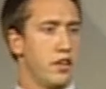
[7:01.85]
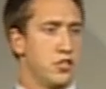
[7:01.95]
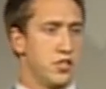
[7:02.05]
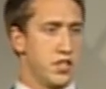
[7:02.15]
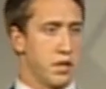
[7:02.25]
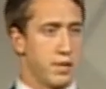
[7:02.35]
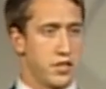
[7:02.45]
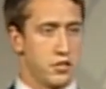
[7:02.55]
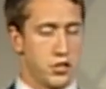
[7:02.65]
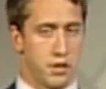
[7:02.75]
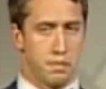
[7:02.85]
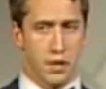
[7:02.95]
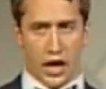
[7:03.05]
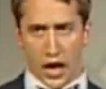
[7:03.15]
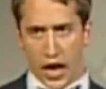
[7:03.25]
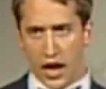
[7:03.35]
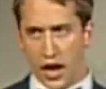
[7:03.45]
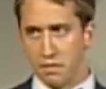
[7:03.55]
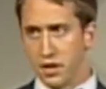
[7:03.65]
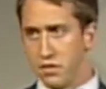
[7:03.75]
you should seek mentorship.
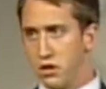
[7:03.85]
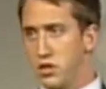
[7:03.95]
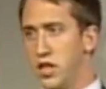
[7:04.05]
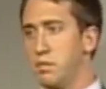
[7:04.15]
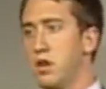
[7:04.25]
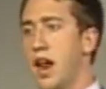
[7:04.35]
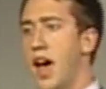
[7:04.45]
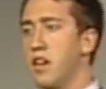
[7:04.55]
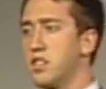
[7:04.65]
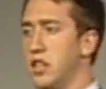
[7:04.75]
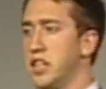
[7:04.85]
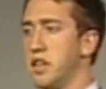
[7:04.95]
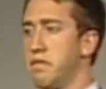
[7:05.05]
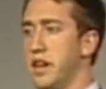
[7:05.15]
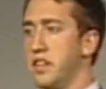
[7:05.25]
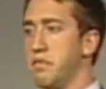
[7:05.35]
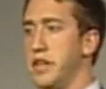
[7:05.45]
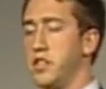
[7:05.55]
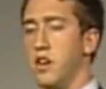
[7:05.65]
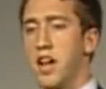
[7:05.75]
I've given you tips on how to select an effective
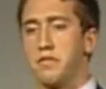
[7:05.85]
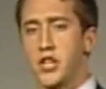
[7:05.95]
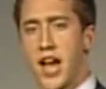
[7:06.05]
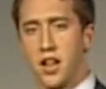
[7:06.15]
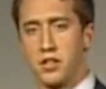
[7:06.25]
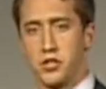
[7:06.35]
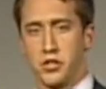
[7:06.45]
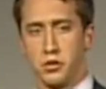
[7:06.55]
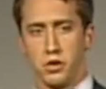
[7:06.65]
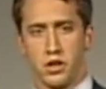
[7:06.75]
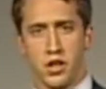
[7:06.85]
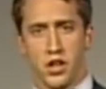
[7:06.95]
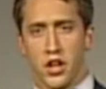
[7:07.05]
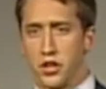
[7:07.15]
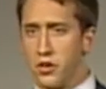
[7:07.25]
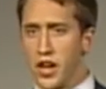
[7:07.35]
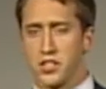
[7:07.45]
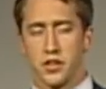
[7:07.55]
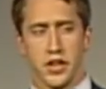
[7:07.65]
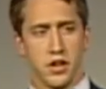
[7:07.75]
mentor, and I've challenged you. You
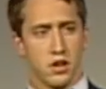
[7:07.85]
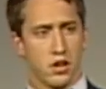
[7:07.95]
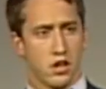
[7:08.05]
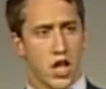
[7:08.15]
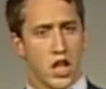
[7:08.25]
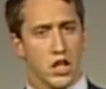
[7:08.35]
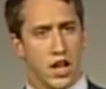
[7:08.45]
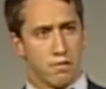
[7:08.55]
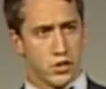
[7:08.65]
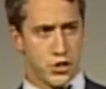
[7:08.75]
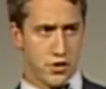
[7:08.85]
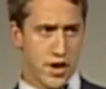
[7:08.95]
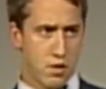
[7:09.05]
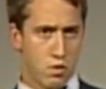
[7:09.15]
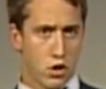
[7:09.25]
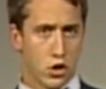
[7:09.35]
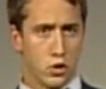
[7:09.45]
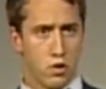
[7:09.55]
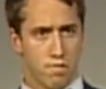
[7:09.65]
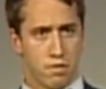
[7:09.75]
guys are here. Leverage your network.
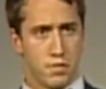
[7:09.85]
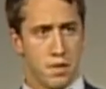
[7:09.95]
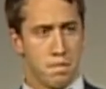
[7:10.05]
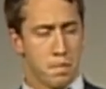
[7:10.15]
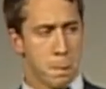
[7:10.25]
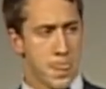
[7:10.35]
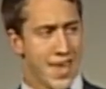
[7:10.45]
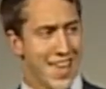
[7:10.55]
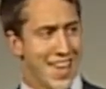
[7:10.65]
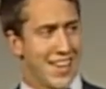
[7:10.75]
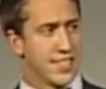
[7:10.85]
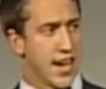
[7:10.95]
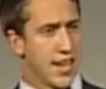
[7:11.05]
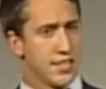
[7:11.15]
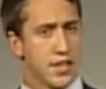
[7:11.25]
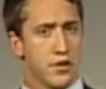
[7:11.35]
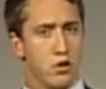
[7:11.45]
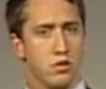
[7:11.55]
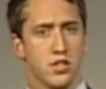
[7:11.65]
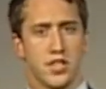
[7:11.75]
Learn from them. As Isaac
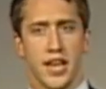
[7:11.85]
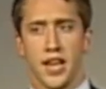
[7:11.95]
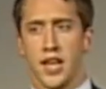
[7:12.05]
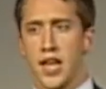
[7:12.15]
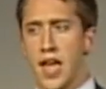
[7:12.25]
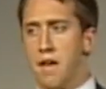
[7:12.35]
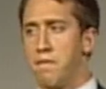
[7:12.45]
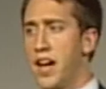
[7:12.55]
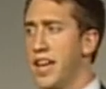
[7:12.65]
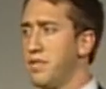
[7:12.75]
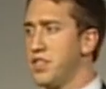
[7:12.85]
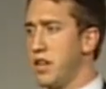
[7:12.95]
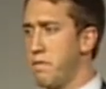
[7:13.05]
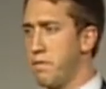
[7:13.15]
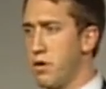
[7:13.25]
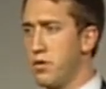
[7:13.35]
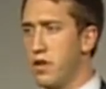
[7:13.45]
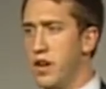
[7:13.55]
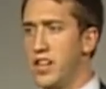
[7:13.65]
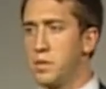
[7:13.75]
Newton said, if I have seen
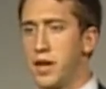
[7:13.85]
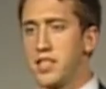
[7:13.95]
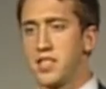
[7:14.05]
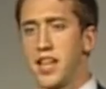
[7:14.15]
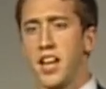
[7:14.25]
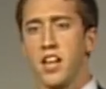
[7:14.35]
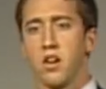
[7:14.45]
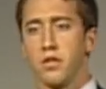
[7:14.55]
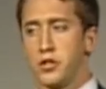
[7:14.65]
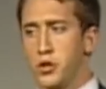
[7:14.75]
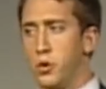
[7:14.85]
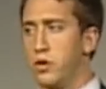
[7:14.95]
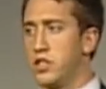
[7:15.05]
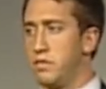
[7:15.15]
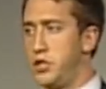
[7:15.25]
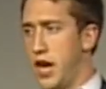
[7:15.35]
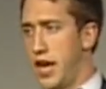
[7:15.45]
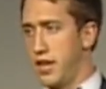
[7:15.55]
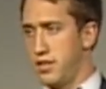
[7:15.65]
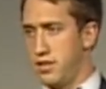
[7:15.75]
further, it is by standing on the shoulders of
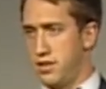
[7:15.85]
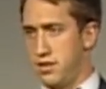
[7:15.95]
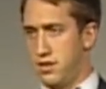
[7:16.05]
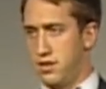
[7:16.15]
giants.